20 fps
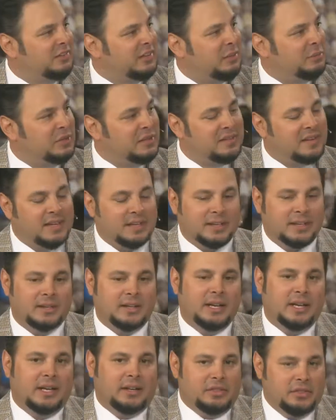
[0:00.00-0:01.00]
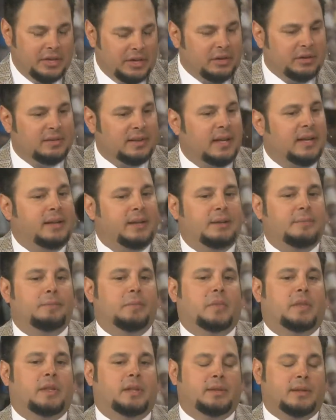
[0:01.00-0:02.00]
dummy data. Their data
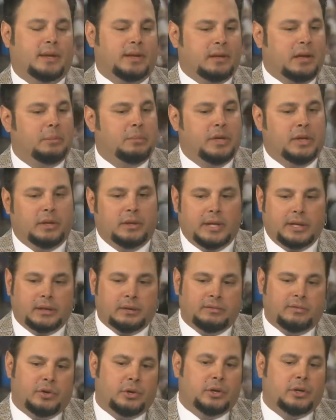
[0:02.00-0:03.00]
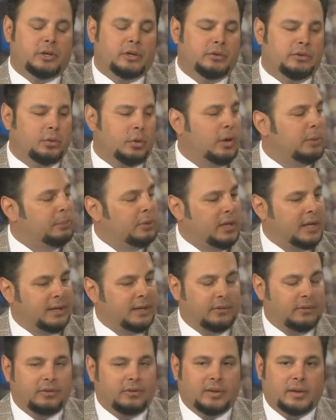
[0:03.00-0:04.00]
that they come in, they convert it into our
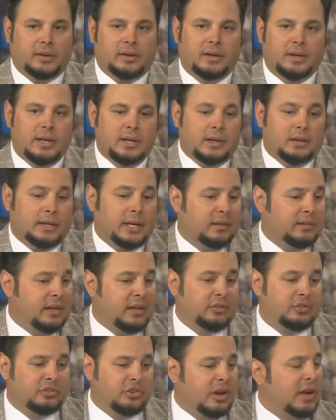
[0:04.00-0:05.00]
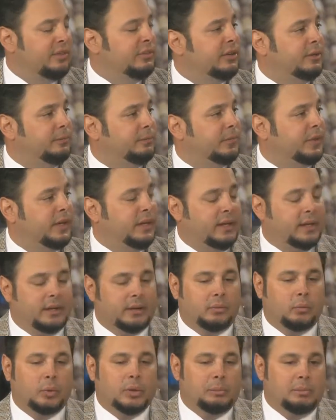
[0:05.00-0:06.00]
appliance, and they test drive it.
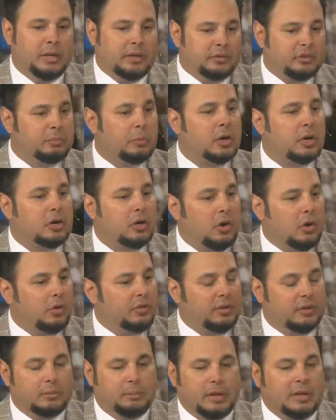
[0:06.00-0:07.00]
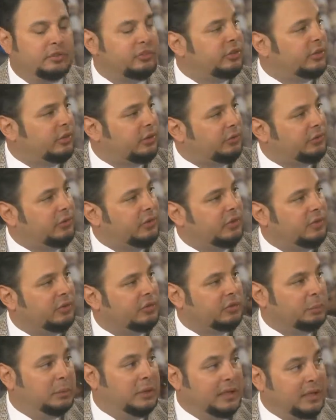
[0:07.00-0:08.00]
And we benchmark all the metrics and the
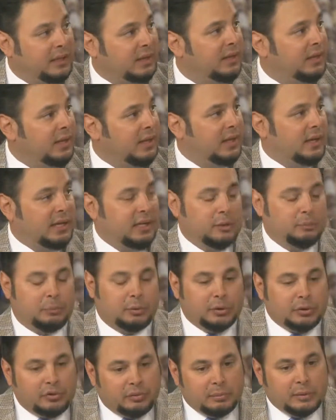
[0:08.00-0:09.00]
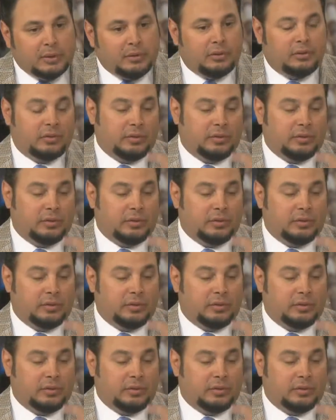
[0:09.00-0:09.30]
speed improvements,